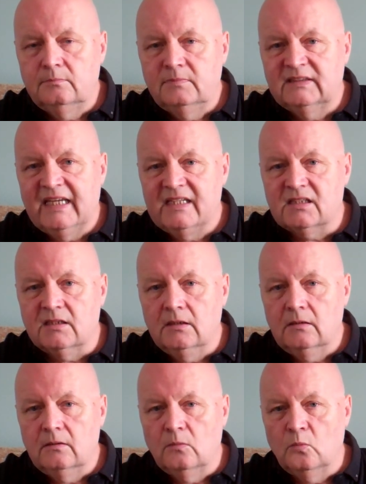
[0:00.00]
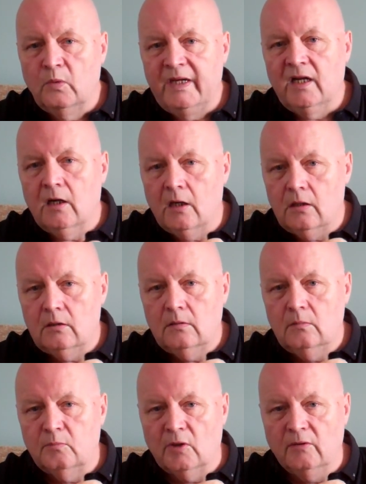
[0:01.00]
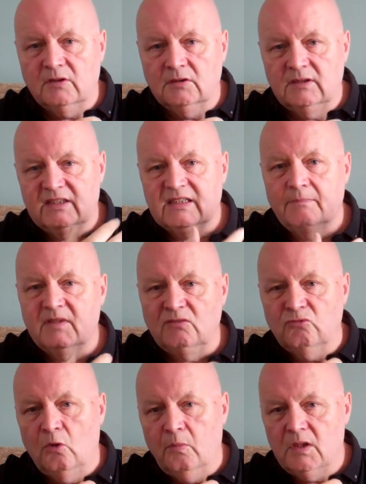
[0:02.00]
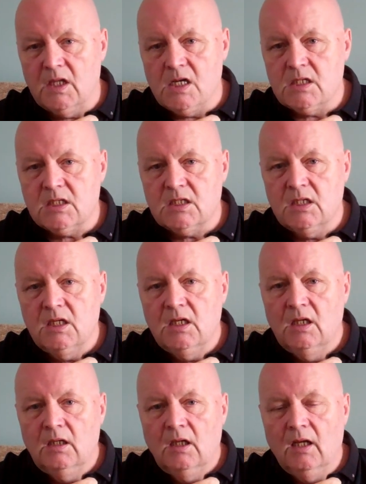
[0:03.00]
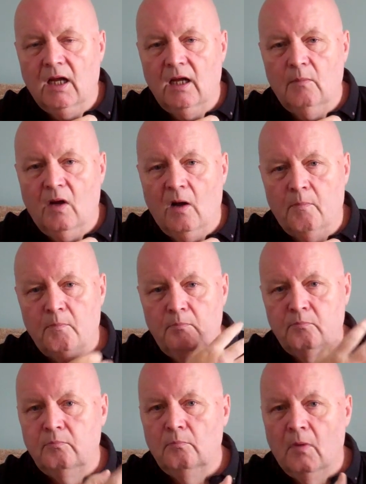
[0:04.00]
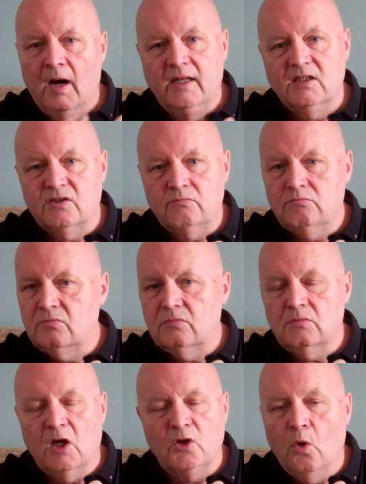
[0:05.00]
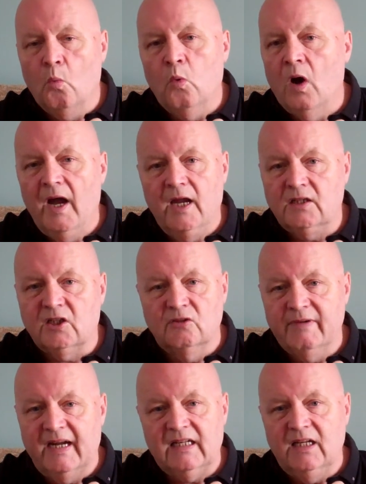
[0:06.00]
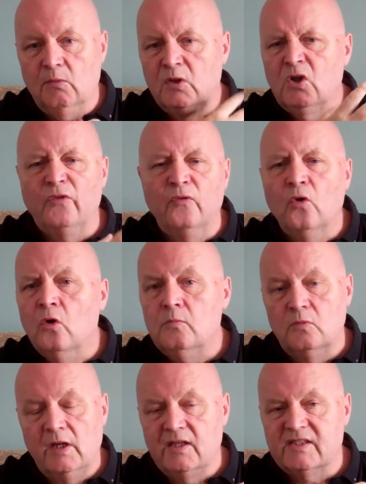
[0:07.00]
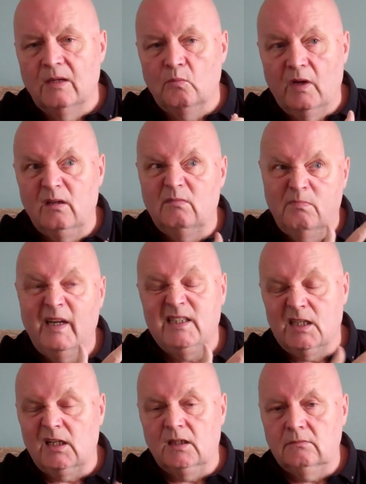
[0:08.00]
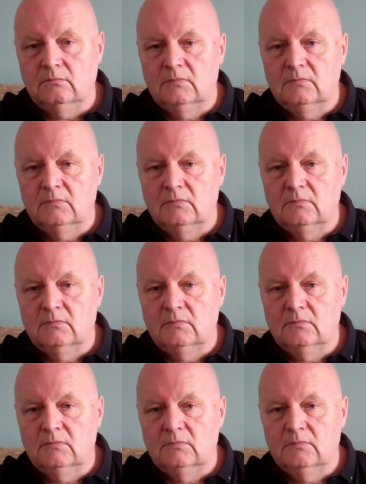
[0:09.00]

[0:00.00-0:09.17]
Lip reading: says that we are broken, there's something wrong with us. Our minds are not wired correctly, we're not normal in some way, basically.